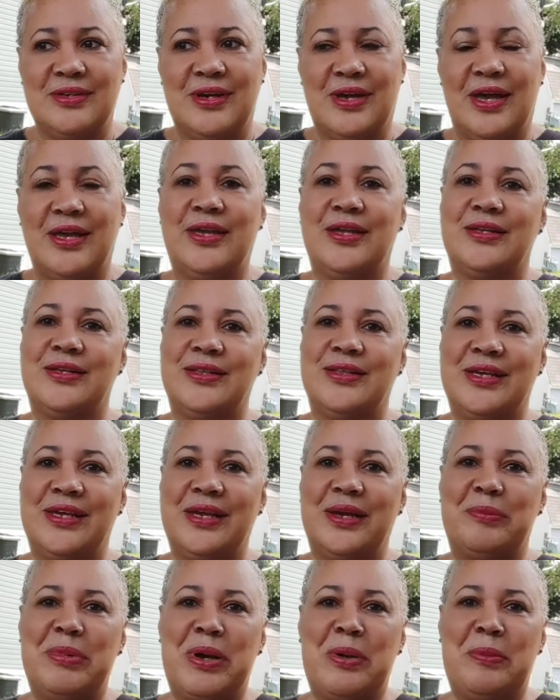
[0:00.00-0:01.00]
I get to think
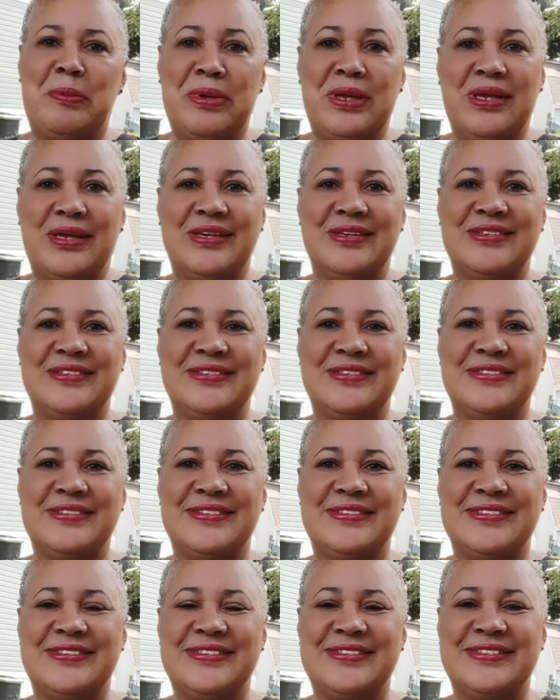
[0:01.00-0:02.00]
about me
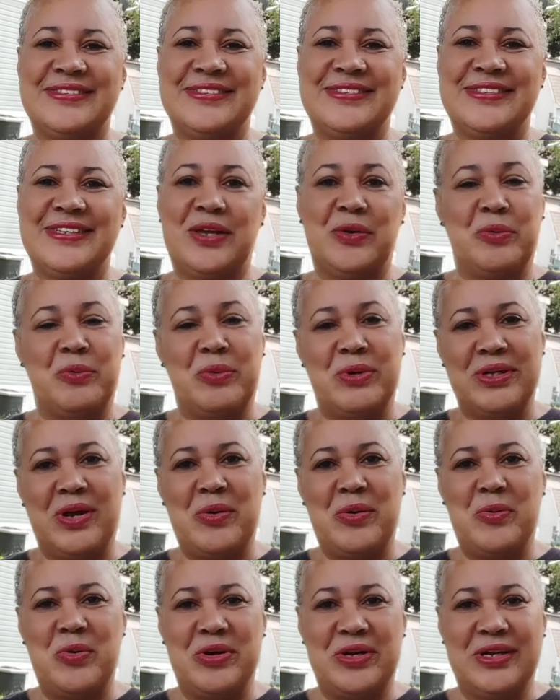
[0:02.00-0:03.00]
and what I
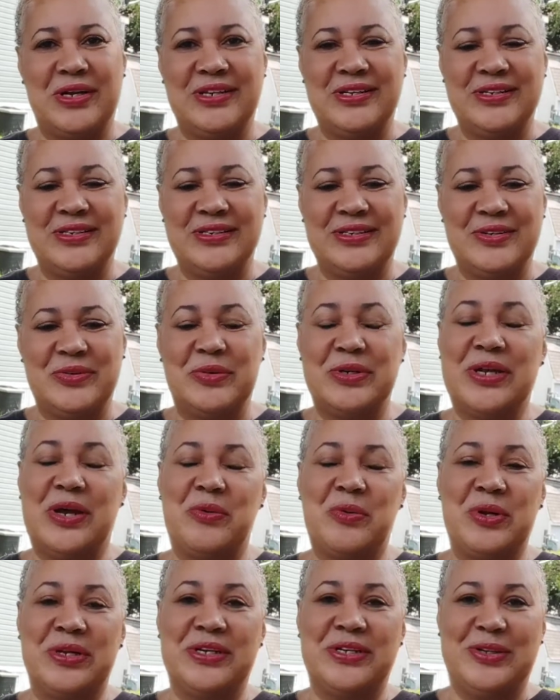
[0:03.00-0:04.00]
want, what I
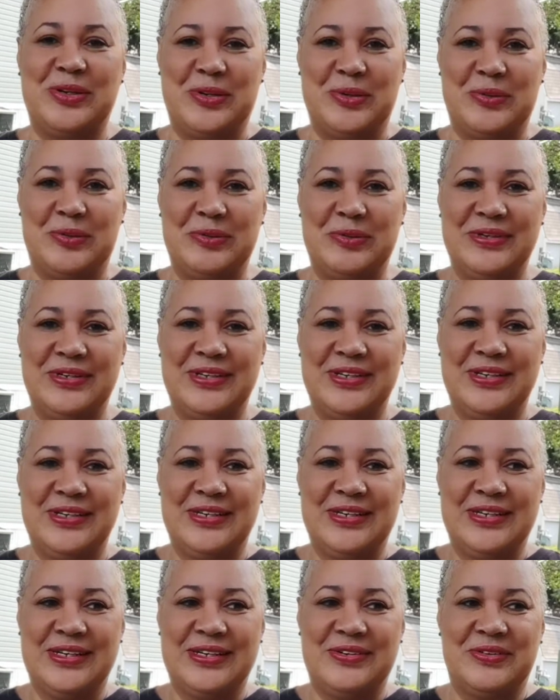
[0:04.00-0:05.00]
want to do,
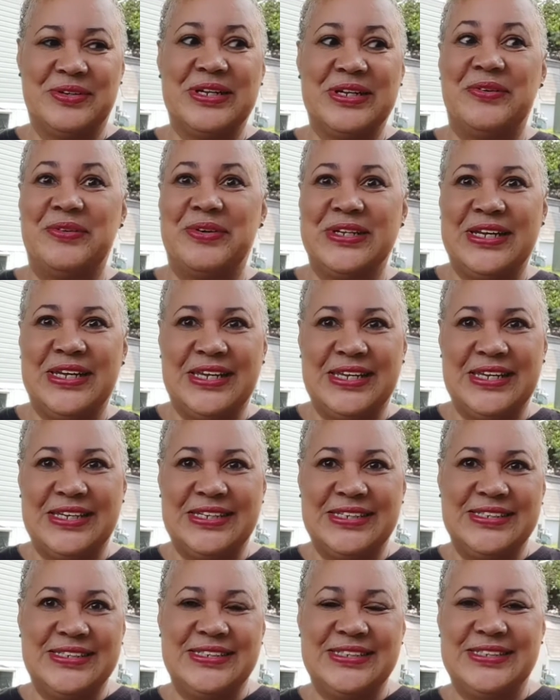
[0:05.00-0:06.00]
what I want to eat.
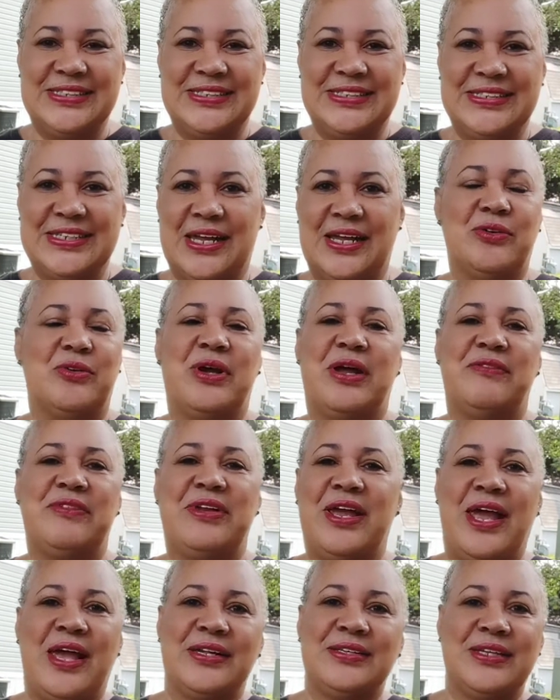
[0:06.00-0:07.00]
I don't have to
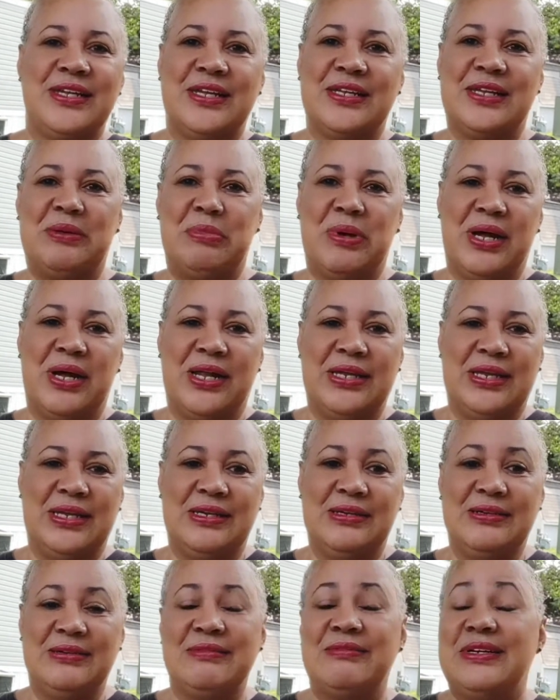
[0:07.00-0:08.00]
ask anybody,
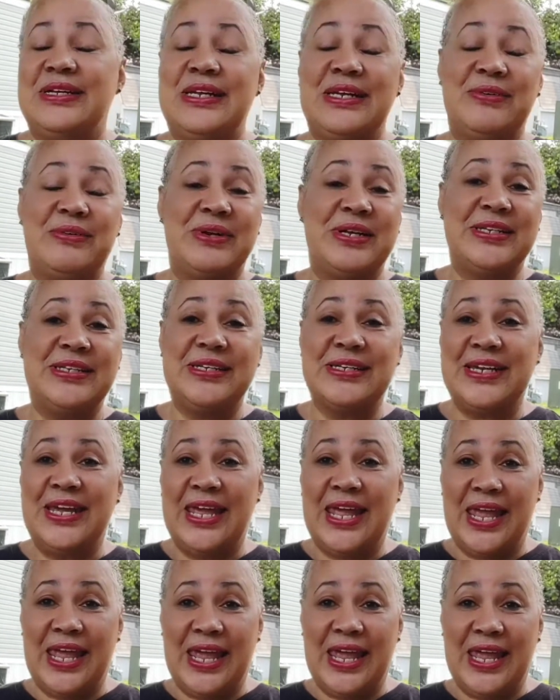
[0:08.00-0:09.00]
what do you want today?
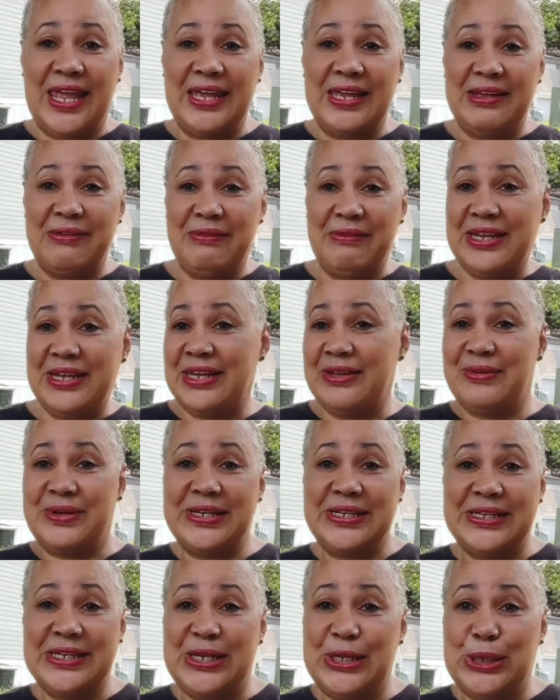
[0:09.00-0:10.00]
What do you
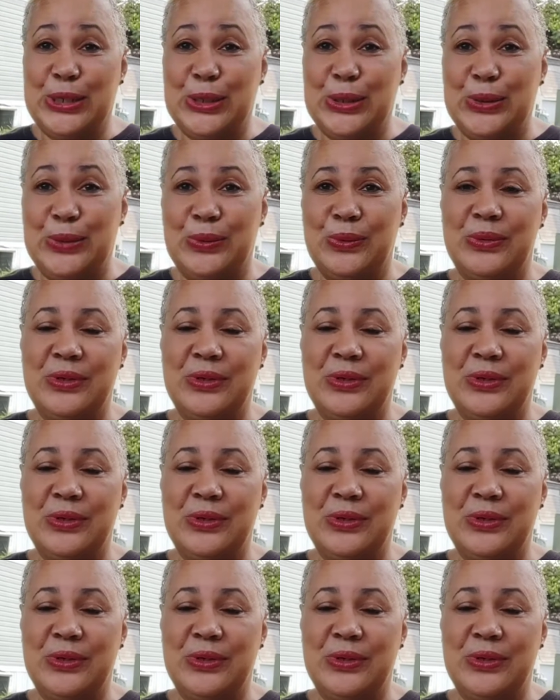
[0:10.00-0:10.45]
want to do?